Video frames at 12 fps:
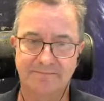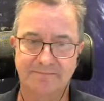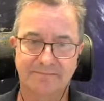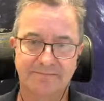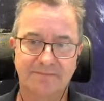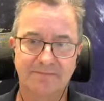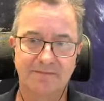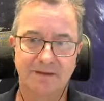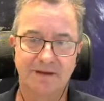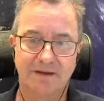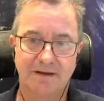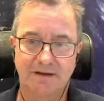
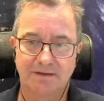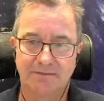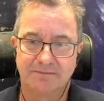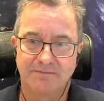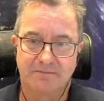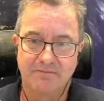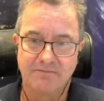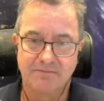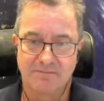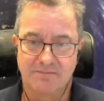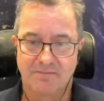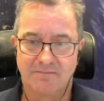
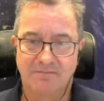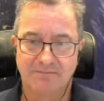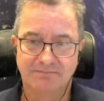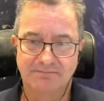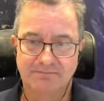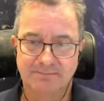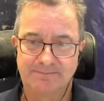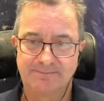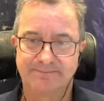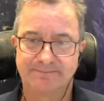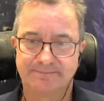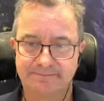
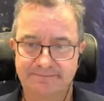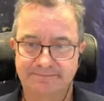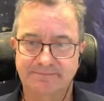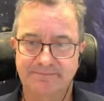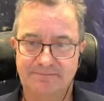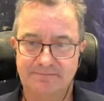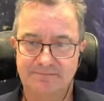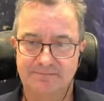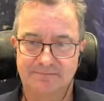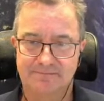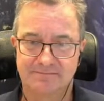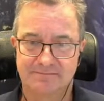
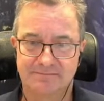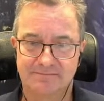No words are spoken by the person on screen.